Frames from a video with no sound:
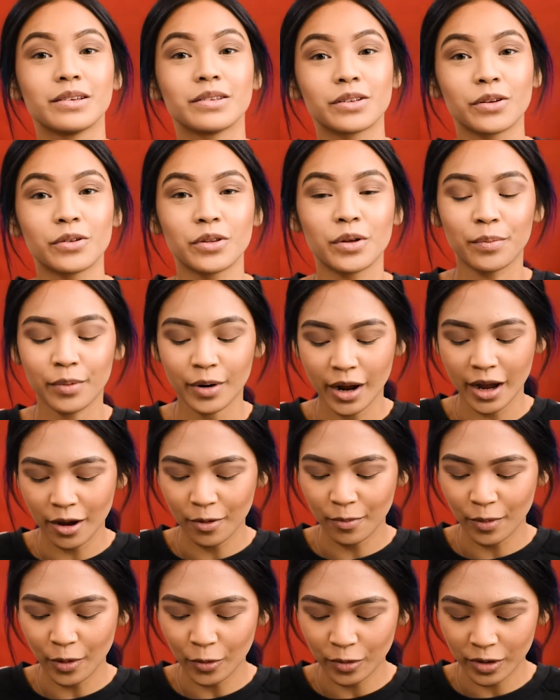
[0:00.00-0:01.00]
So the brow
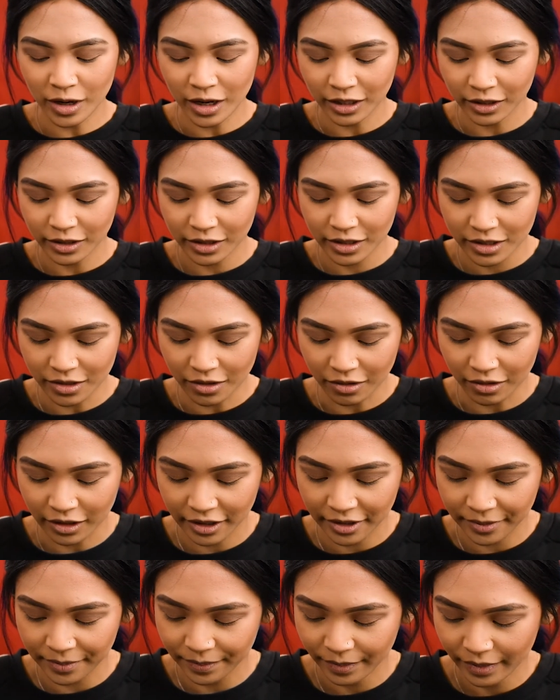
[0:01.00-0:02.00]
bone color is
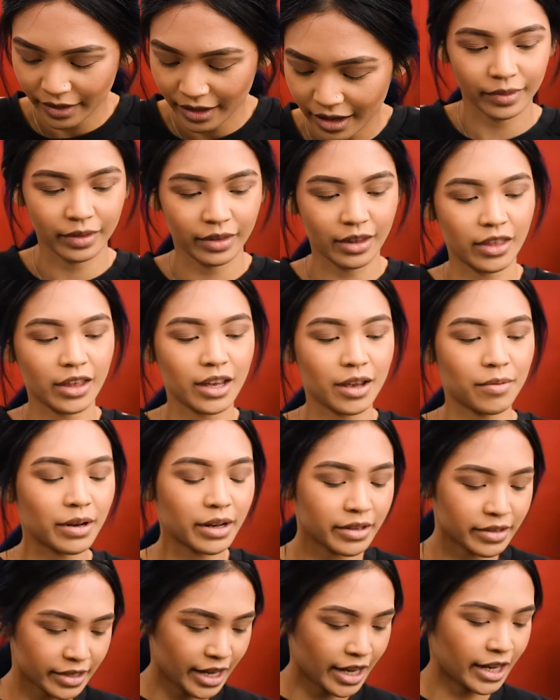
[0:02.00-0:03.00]
on. The thing I'm going
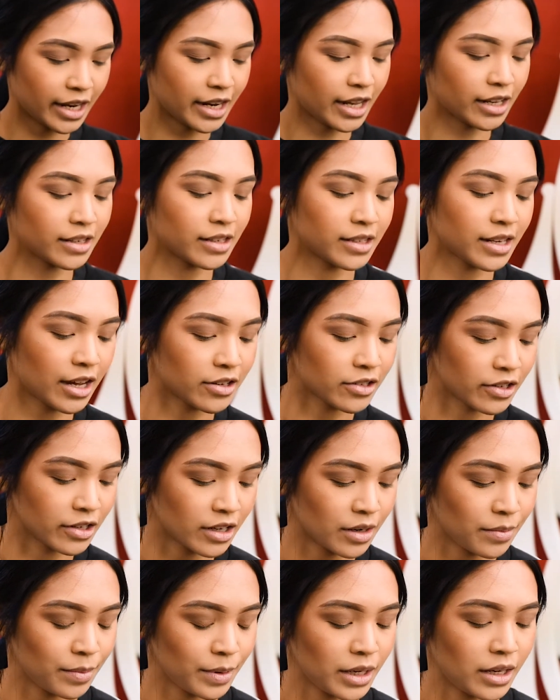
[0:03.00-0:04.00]
to take next is actually
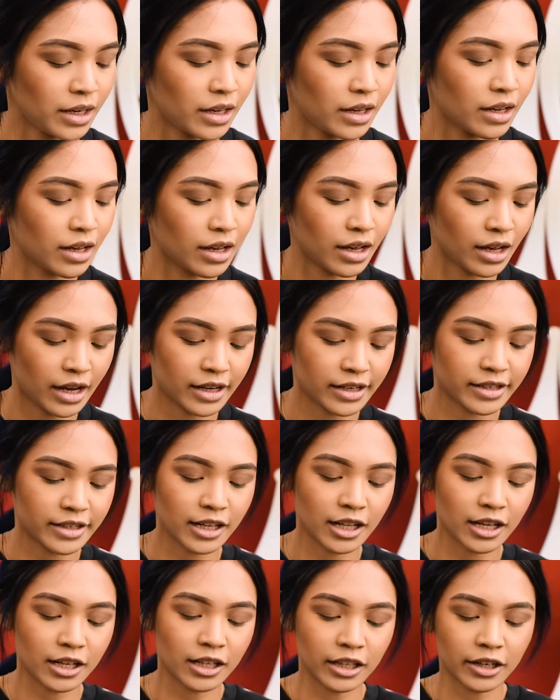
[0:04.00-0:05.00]
going to be a
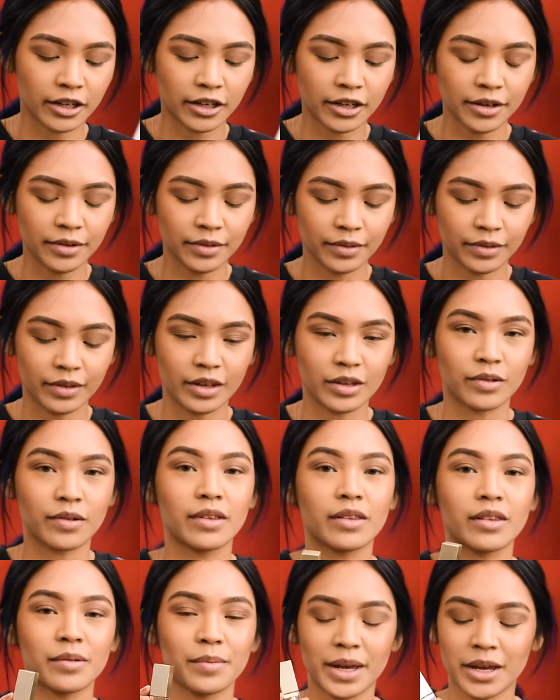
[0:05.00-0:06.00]
Stila glitter. This
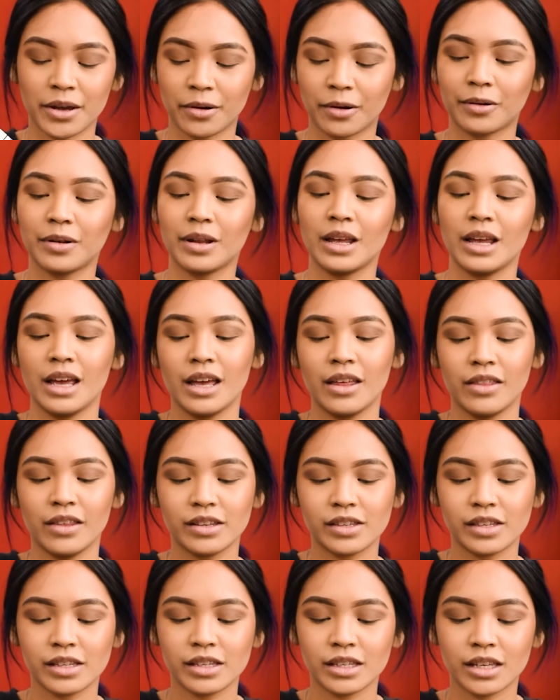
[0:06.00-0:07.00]
one's my own.
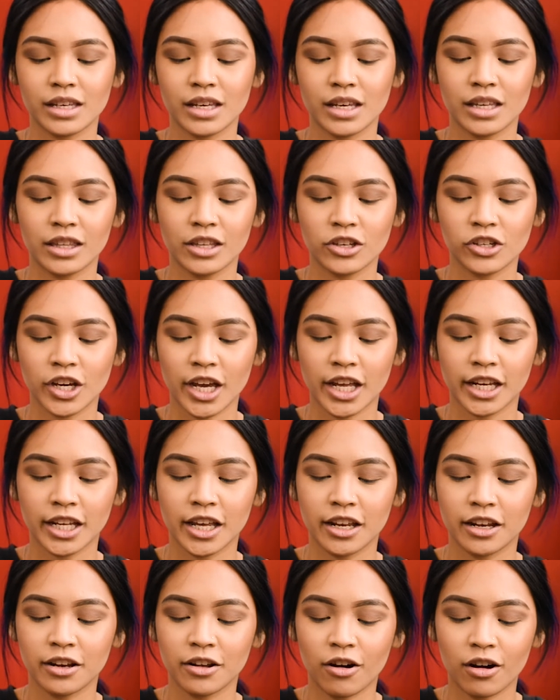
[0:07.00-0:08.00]
This is in the shade
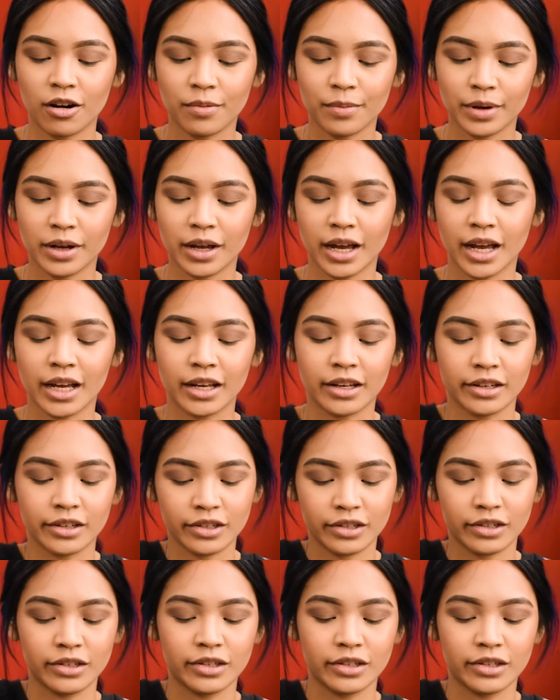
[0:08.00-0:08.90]
Kitten Karma, and